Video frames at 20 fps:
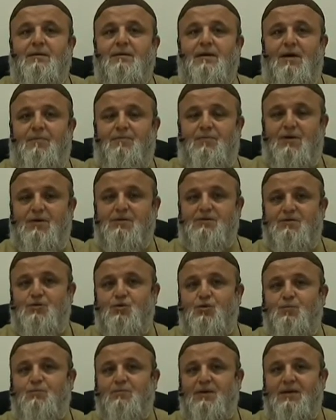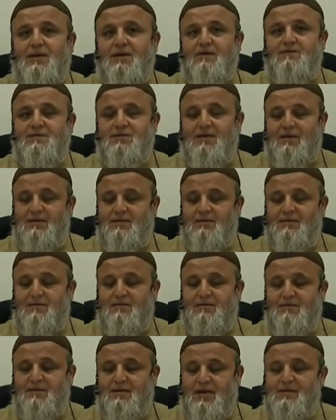a person who believes
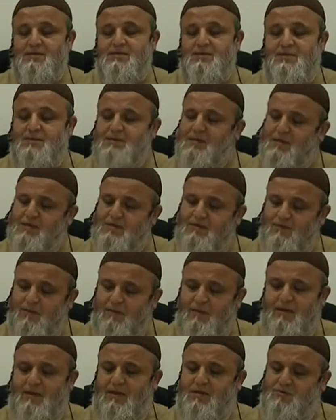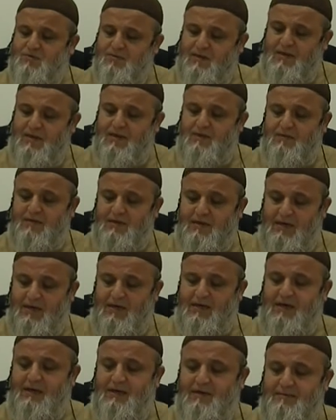that yes, rizq is from Allah subhanahu wa
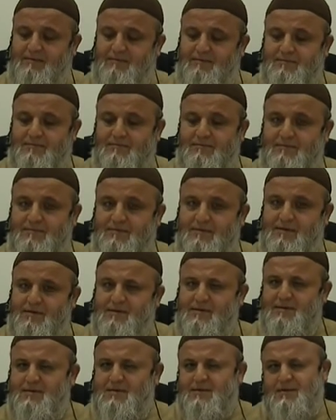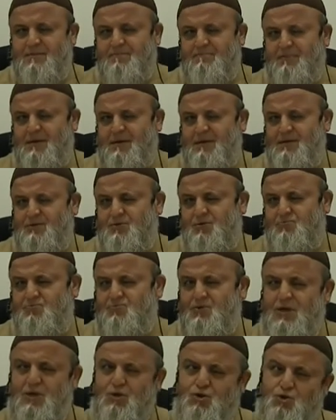ta'ala, but he's not
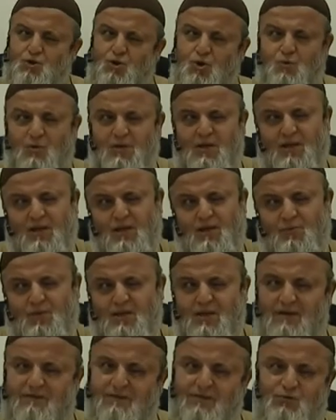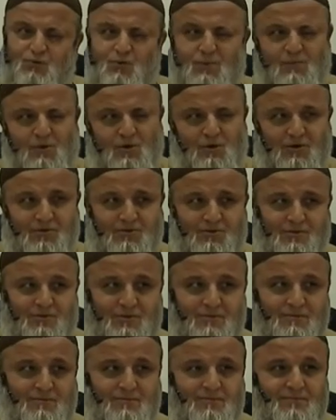really sure whether Allah will give it to him or
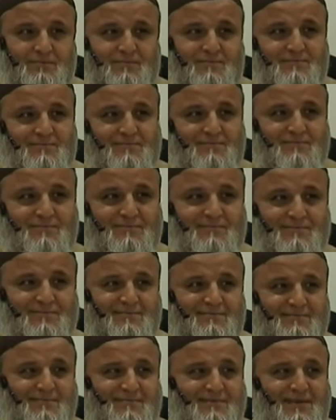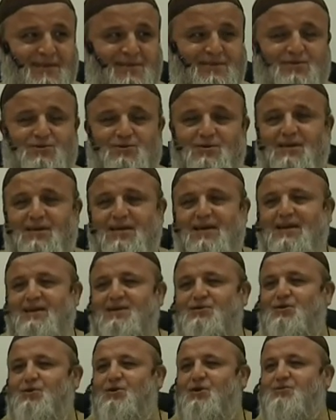not. He's going to get
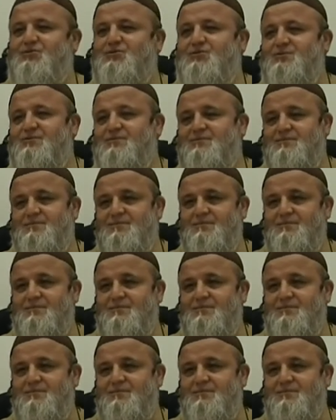it or not.